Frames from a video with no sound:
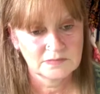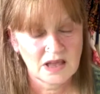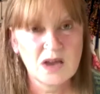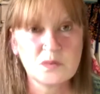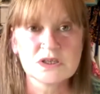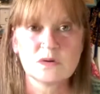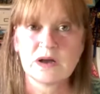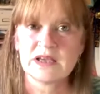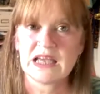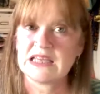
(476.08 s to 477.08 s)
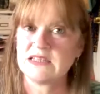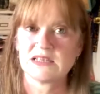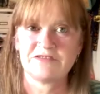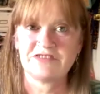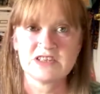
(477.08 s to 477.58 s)
I was quite
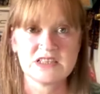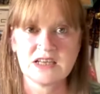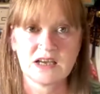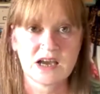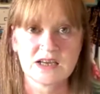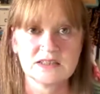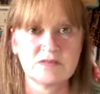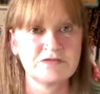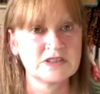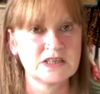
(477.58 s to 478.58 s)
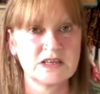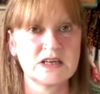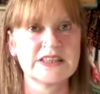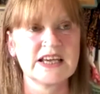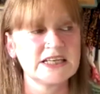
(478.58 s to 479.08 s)
into fussy cutting because I fussy cut
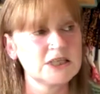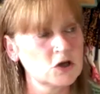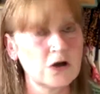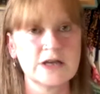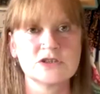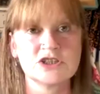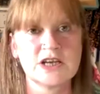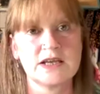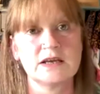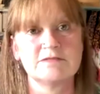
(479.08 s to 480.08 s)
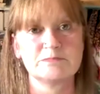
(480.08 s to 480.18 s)
that entire sheet of